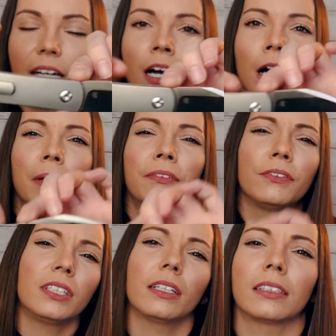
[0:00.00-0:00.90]
If
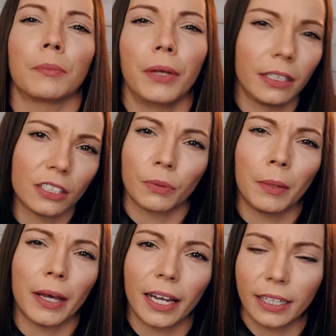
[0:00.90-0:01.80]
you've seen like the Pena
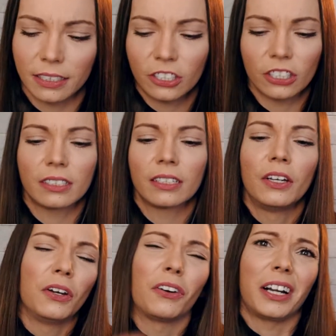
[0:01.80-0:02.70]
swayback, it's just,
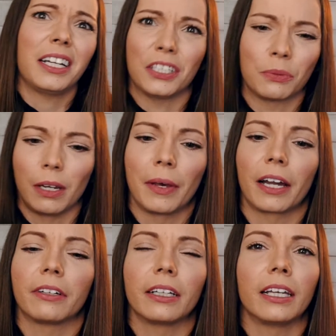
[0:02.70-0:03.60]
or any
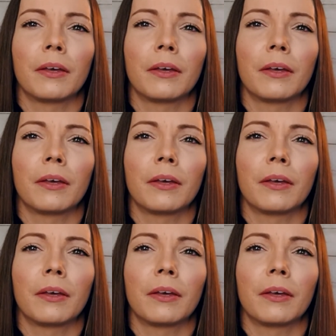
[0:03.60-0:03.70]
swayback really.